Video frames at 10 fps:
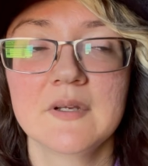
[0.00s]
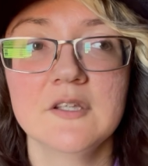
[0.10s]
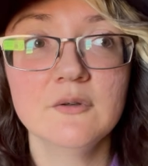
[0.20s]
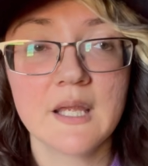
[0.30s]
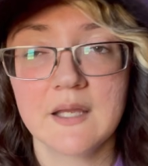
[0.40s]

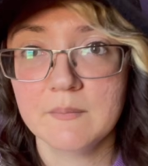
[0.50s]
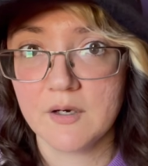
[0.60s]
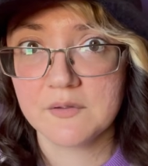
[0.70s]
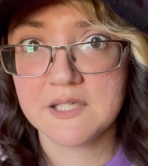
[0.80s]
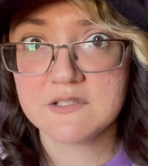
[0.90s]
You can
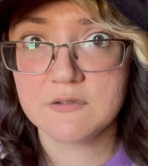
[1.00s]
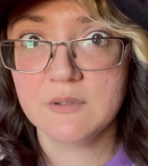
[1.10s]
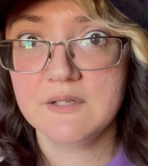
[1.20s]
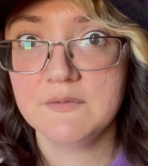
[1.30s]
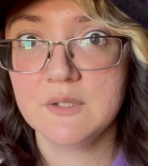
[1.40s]
borrow that suit
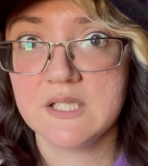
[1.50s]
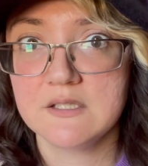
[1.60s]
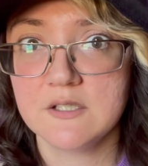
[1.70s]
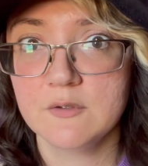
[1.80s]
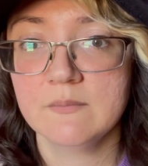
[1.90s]
if you
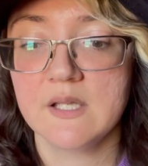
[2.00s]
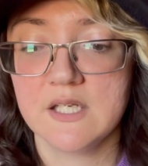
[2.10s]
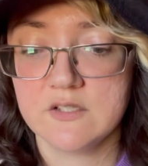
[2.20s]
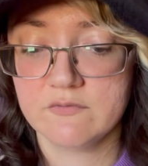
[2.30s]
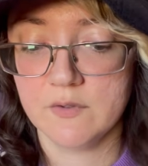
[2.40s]
need to. It
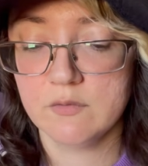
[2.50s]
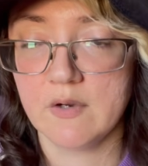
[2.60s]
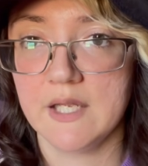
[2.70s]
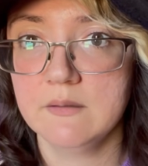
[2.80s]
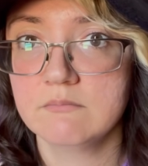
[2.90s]
is full
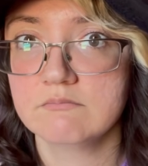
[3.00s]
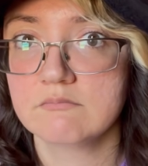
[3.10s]
red.